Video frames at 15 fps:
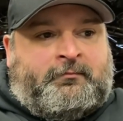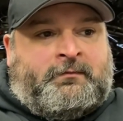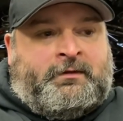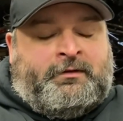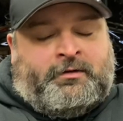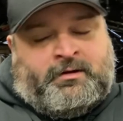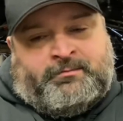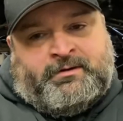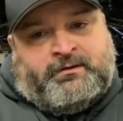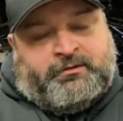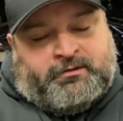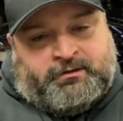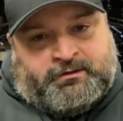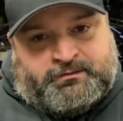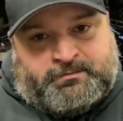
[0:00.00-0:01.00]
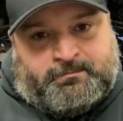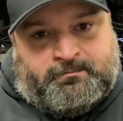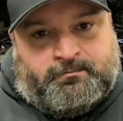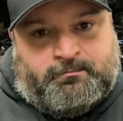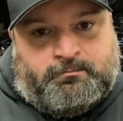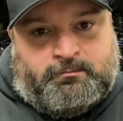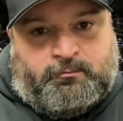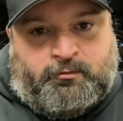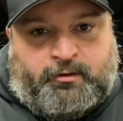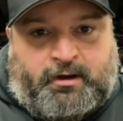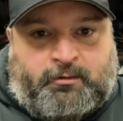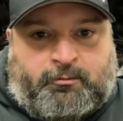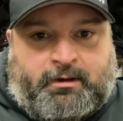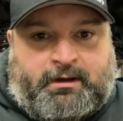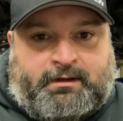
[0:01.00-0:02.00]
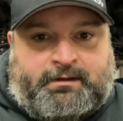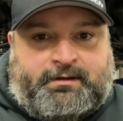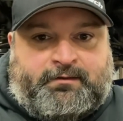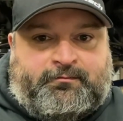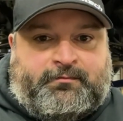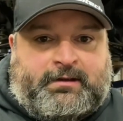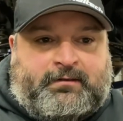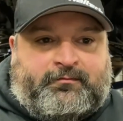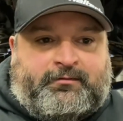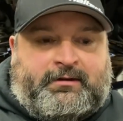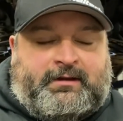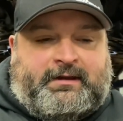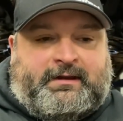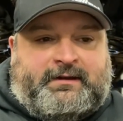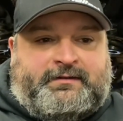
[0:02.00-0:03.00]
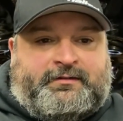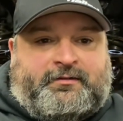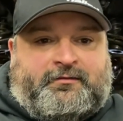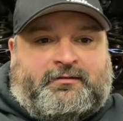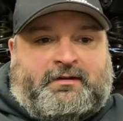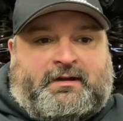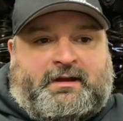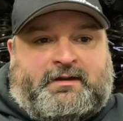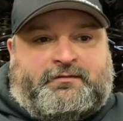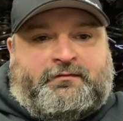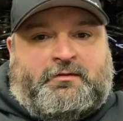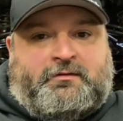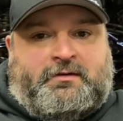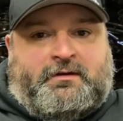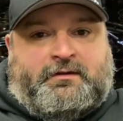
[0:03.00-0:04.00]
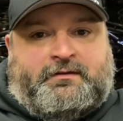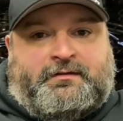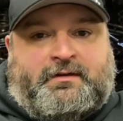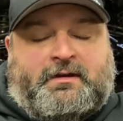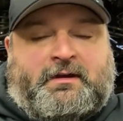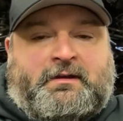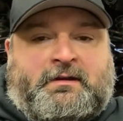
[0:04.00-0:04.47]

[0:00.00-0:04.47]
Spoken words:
you know, I've been doing this quite a while, and I've realized over the last few years that,